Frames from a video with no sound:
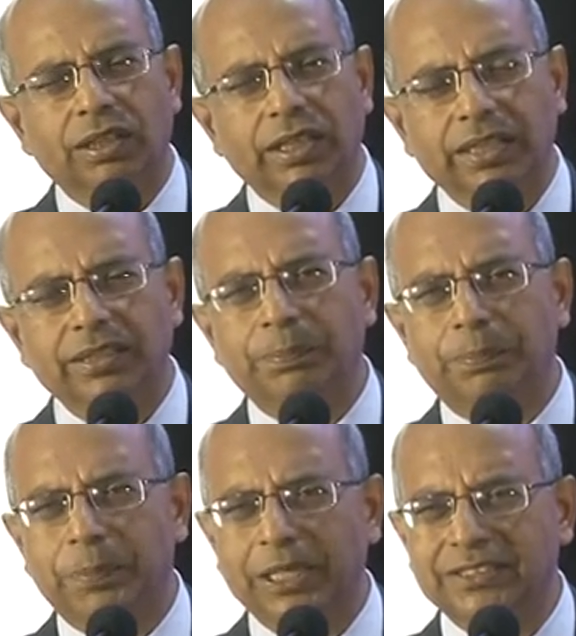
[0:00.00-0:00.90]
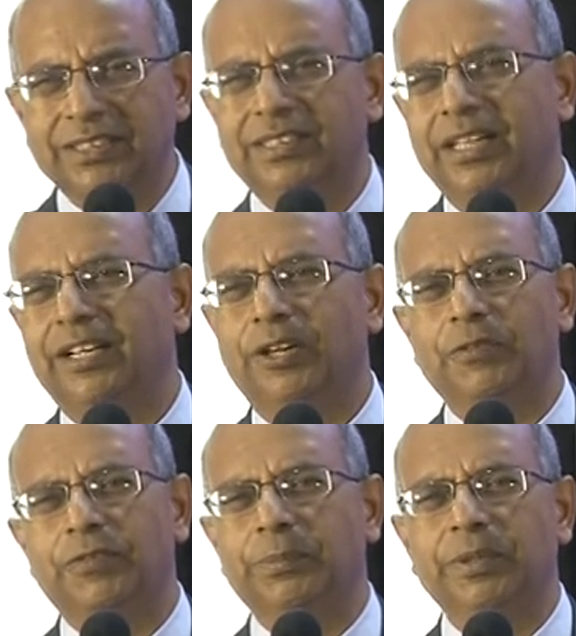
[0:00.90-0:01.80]
In the present era
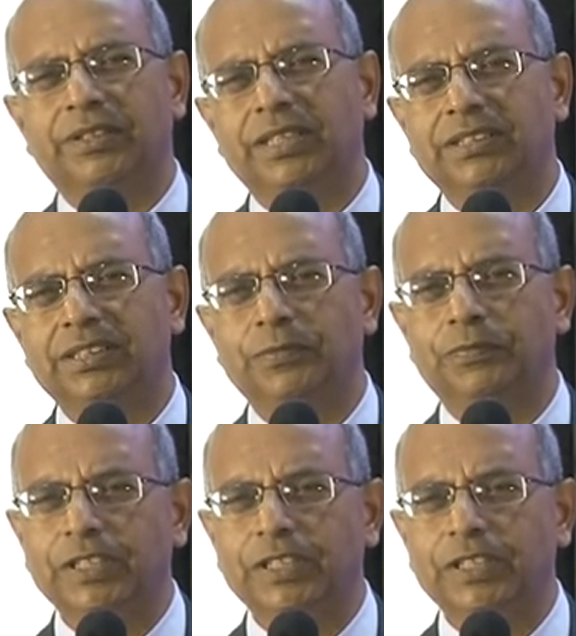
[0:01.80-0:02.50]
of democracy,